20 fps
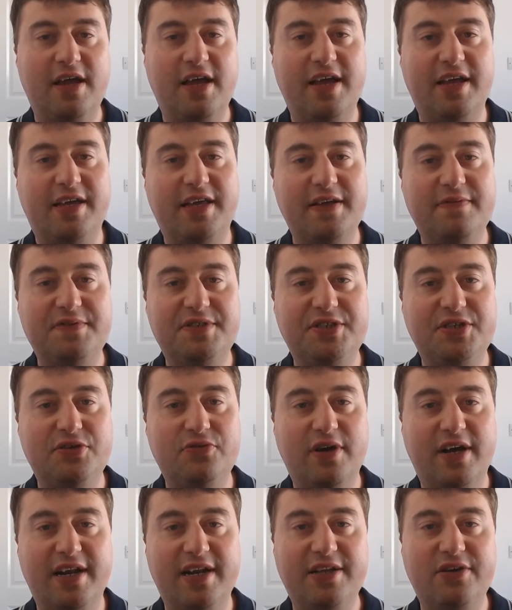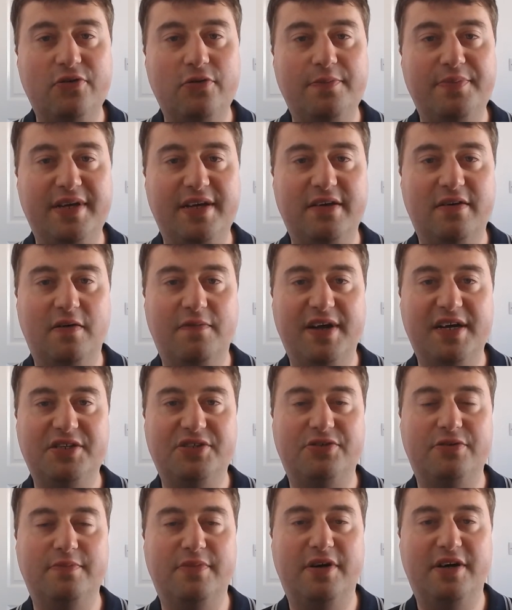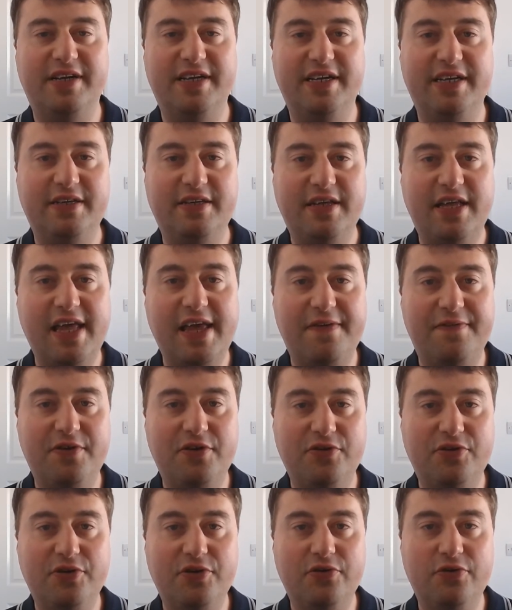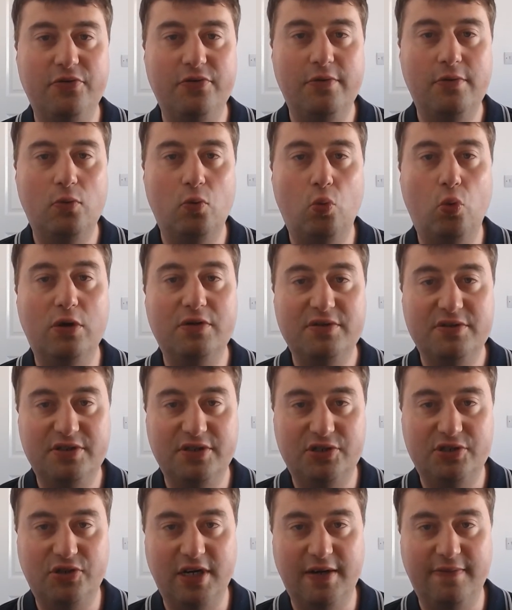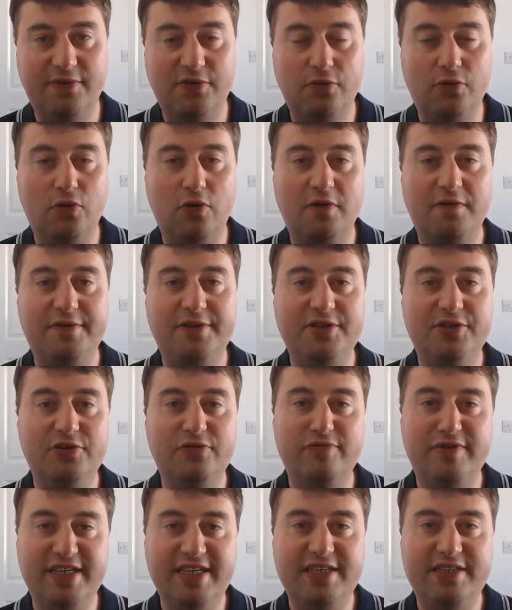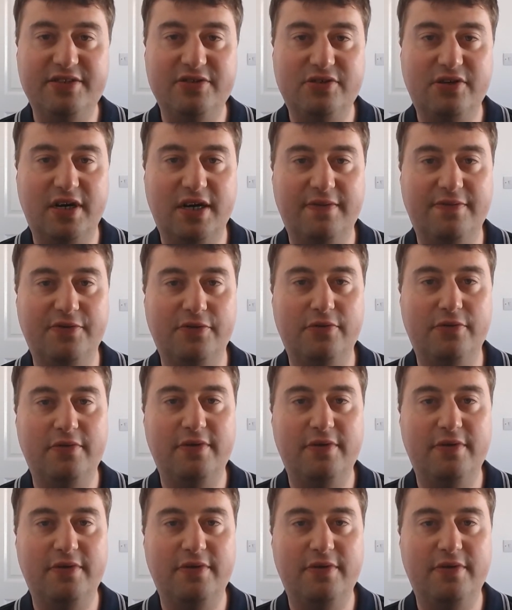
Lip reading: it gives you a little bit of extra money if you do want to travel or if you do need to travel